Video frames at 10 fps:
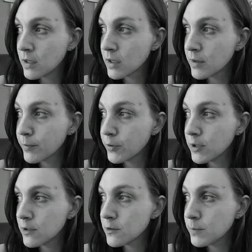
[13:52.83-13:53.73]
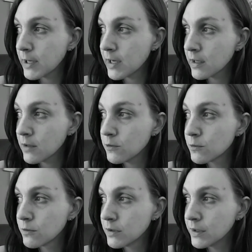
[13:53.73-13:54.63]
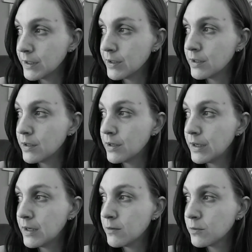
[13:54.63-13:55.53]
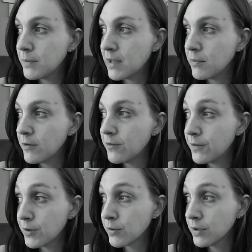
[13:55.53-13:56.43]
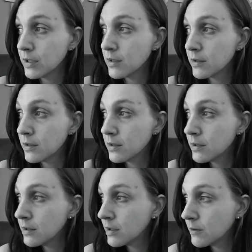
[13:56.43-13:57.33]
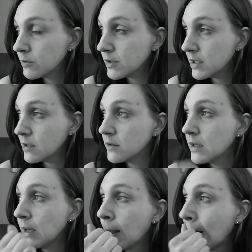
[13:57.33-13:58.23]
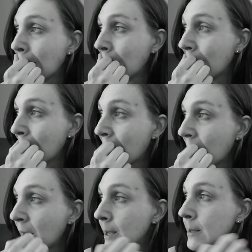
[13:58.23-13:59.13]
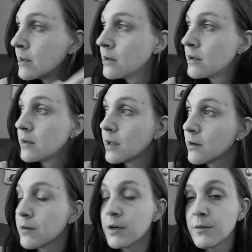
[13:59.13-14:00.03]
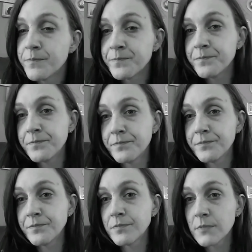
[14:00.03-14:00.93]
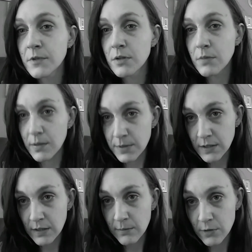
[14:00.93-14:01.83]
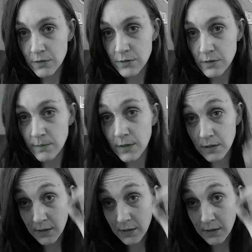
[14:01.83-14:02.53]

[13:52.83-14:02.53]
a couple years back. It was really good, and it made me feel really good, and it was easy. I don't know. It might be time to do something